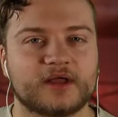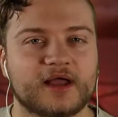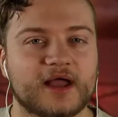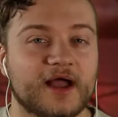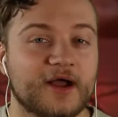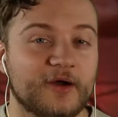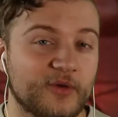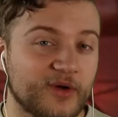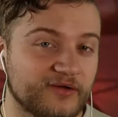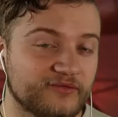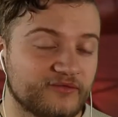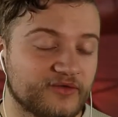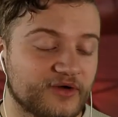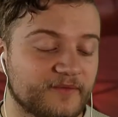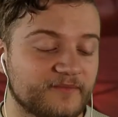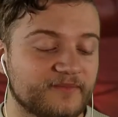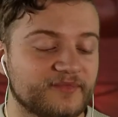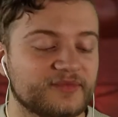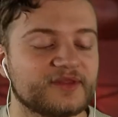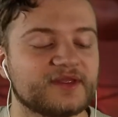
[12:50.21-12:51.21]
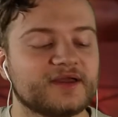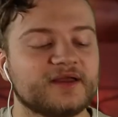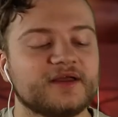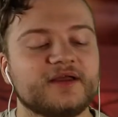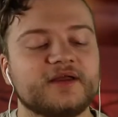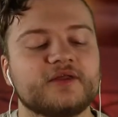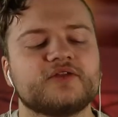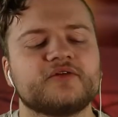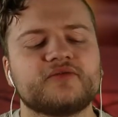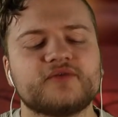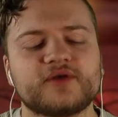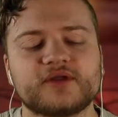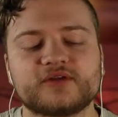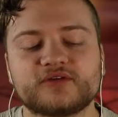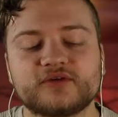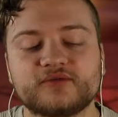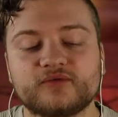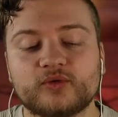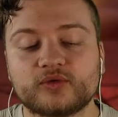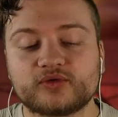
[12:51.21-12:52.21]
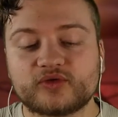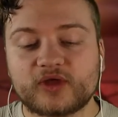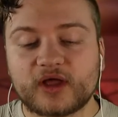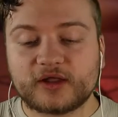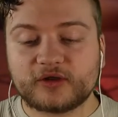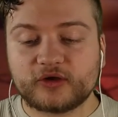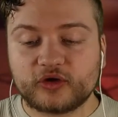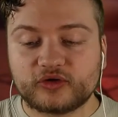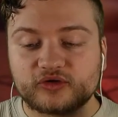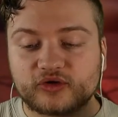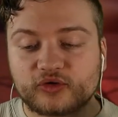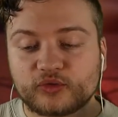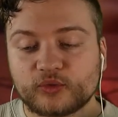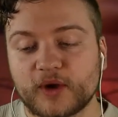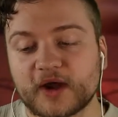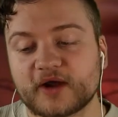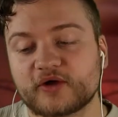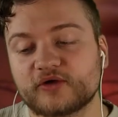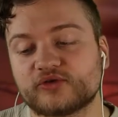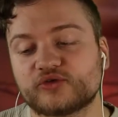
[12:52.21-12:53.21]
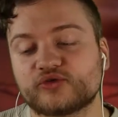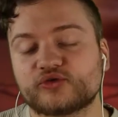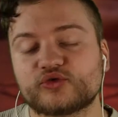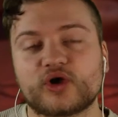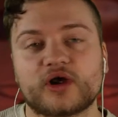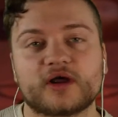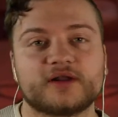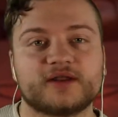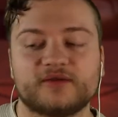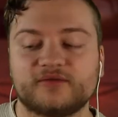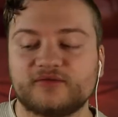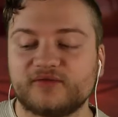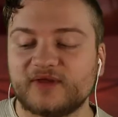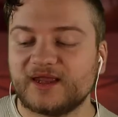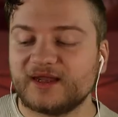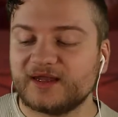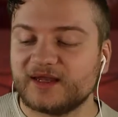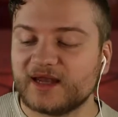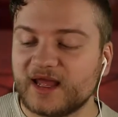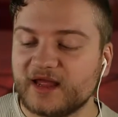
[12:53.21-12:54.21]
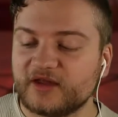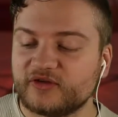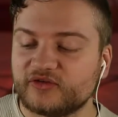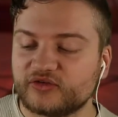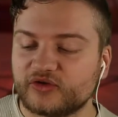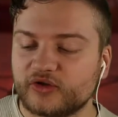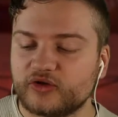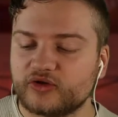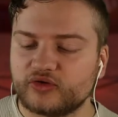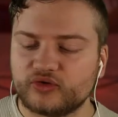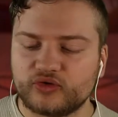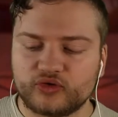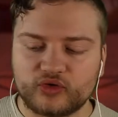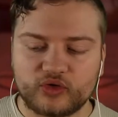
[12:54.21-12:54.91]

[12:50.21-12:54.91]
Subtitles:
However, the festivals are not reconstructive in nature,